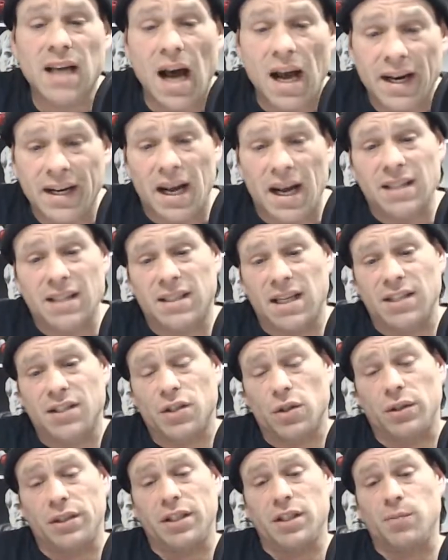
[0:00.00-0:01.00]

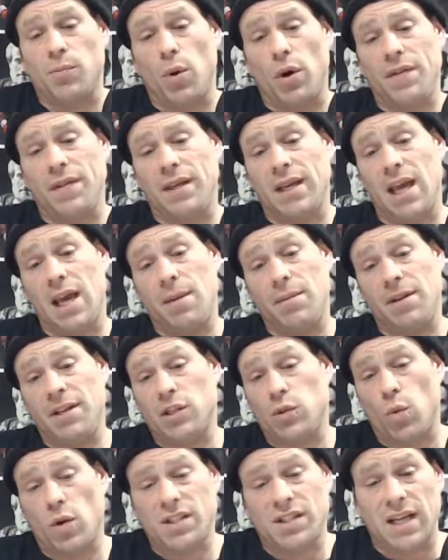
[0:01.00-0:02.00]
nonsensical at this point in the game. And
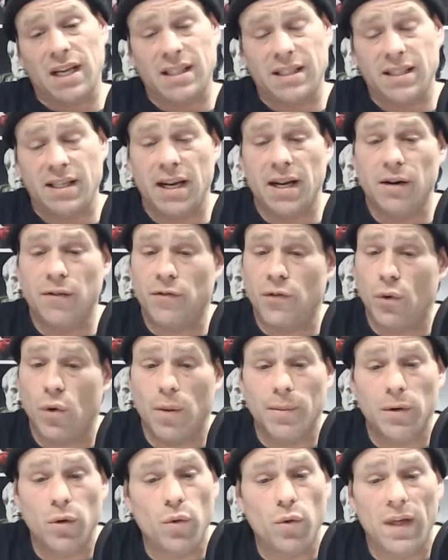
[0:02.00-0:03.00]
this was 1984.
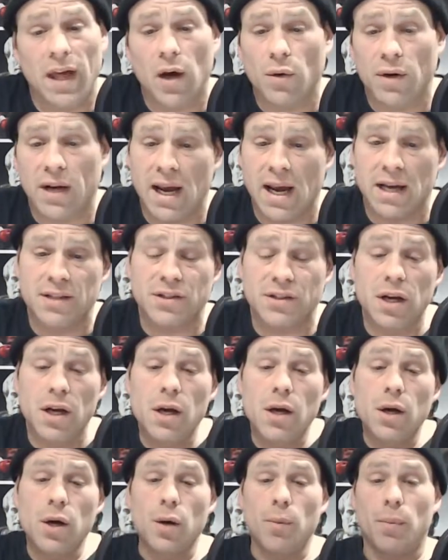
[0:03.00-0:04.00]
I mean, who the hell cares?
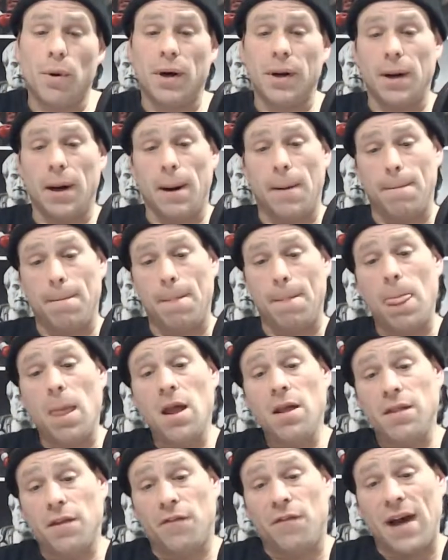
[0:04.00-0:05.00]
But
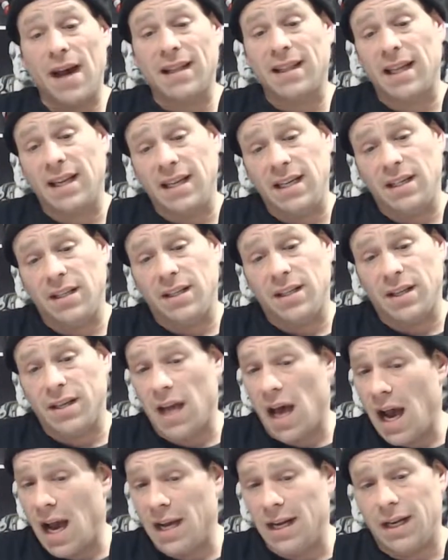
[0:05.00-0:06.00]
the fact that he
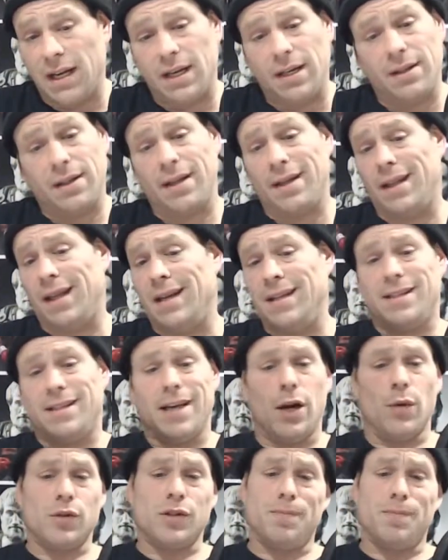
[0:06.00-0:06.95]
denied it, and then he said it was